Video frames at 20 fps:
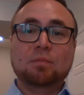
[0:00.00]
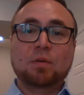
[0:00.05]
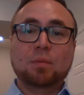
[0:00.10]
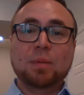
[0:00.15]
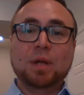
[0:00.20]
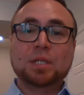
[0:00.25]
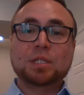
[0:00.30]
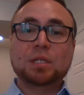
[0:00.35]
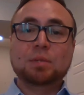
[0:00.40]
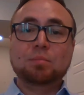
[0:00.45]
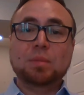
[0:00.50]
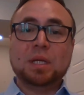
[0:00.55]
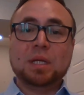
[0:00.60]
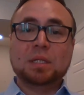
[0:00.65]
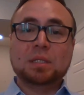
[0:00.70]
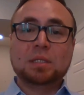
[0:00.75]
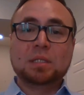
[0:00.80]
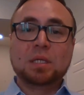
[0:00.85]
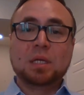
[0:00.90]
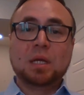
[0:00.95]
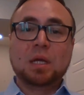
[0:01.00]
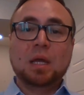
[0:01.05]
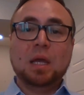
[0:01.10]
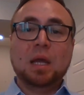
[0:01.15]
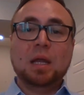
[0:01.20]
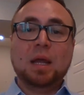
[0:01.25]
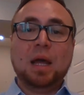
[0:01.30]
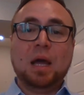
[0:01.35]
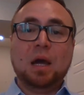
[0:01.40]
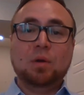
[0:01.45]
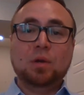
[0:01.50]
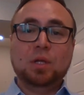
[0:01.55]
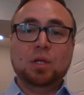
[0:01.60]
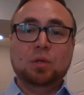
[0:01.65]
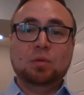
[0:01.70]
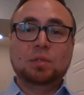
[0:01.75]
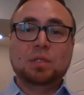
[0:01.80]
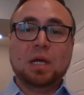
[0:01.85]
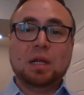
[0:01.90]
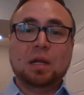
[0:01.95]
information means and how to
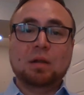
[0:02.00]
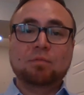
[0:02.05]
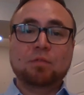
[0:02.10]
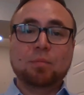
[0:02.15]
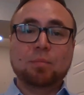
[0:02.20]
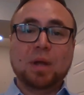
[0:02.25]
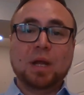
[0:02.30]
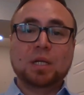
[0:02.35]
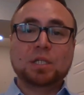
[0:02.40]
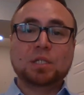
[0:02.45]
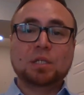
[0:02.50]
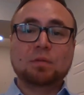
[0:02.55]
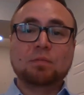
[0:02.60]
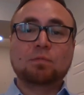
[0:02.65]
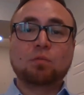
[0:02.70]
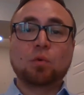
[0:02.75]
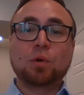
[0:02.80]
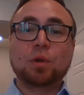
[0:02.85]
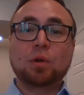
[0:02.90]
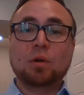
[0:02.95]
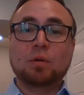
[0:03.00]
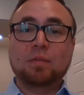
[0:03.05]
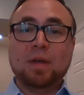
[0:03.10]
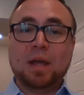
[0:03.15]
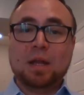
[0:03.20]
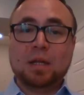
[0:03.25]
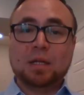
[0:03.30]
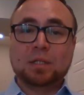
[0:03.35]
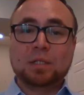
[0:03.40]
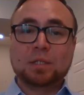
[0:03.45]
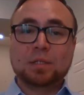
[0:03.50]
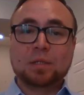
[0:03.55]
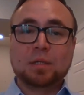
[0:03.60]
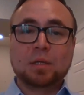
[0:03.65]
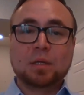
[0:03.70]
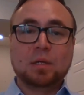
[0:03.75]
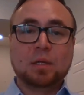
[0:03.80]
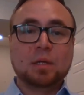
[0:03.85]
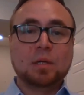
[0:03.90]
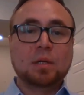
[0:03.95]
use that information for your advantage.
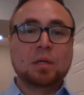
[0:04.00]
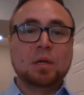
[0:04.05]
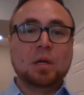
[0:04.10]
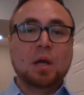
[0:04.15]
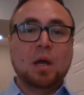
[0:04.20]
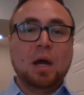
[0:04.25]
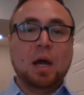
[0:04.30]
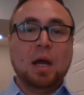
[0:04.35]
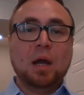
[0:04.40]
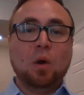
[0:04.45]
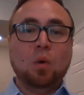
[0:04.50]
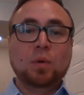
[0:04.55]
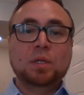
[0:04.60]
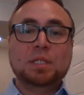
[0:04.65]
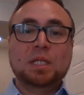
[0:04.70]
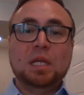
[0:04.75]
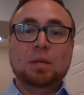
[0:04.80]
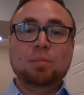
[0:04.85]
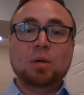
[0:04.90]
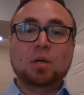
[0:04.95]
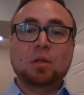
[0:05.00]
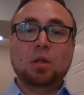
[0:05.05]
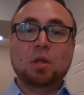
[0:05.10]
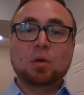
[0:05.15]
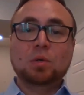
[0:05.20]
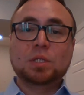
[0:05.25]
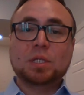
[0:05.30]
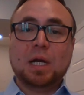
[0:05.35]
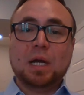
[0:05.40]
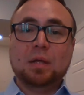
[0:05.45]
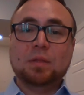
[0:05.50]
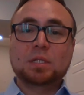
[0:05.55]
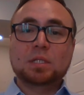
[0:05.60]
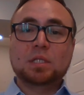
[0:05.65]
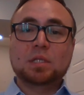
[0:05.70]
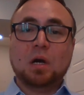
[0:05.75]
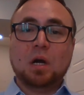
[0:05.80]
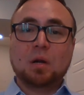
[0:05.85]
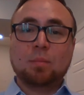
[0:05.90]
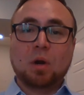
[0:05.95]
I always keep a close eye on the
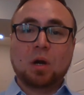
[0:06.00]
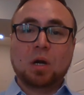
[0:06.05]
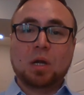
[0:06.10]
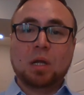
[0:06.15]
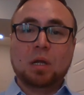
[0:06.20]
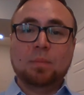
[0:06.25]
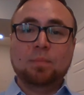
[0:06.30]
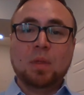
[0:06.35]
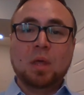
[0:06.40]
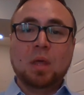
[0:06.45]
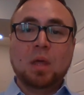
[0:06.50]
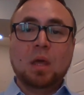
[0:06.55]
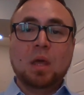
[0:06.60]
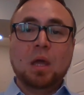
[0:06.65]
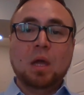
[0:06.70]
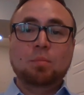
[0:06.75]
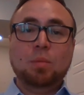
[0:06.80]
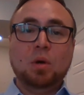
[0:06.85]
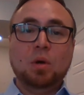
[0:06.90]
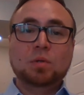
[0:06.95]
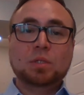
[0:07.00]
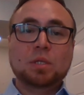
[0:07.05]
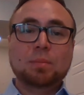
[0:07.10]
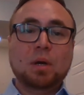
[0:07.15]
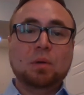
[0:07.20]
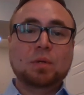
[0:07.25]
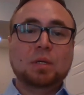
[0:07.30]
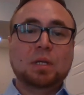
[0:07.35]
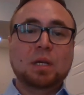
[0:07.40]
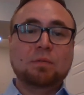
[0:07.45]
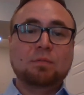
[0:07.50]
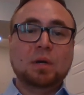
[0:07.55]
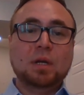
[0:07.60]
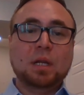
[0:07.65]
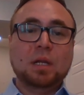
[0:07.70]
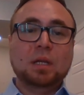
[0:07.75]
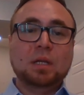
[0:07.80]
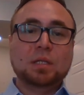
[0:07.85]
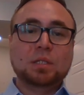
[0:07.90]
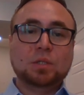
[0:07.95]
stock market and post about
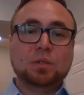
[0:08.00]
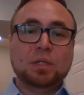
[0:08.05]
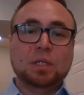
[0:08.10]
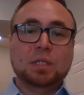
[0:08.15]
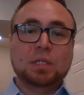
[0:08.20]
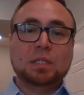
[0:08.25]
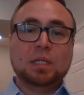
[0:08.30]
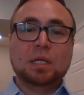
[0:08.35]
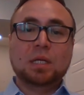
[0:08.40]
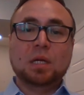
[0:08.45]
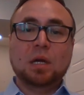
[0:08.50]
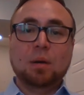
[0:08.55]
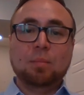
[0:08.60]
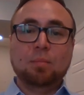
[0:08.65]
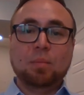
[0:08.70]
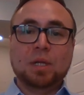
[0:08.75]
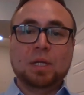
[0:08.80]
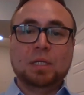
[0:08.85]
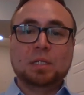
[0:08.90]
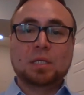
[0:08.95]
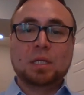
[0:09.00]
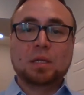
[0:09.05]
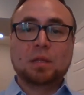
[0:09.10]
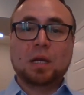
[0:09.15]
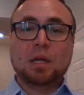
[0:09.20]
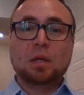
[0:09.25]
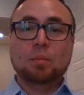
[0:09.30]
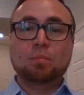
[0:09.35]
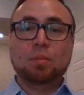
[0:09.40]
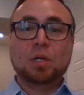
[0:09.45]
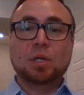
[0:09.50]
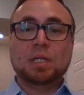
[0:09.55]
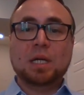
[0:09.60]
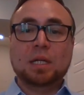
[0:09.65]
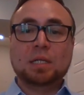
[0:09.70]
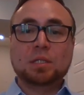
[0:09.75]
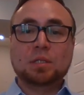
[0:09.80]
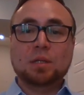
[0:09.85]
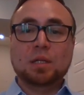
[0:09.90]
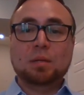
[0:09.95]
different industries and companies that could
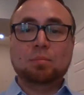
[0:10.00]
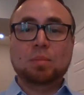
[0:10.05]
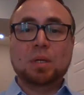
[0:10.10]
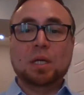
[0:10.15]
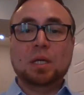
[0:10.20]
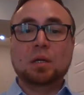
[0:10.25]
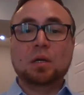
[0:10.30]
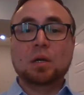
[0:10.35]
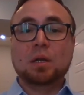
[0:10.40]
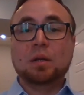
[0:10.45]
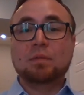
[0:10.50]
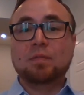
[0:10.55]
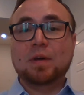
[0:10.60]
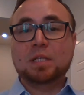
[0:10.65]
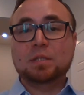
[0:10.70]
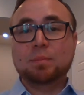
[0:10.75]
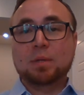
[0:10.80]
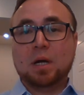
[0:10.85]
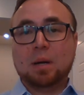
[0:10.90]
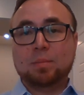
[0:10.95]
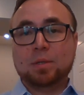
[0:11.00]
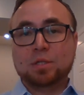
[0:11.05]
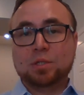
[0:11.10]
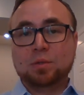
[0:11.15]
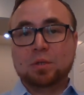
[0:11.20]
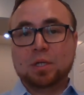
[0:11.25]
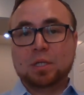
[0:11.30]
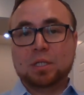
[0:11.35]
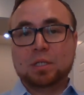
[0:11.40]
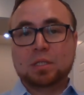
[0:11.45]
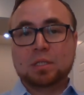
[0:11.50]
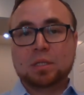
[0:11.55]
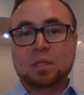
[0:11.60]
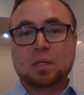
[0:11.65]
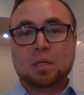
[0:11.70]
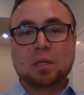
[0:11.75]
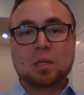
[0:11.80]
potentially be good investment opportunities.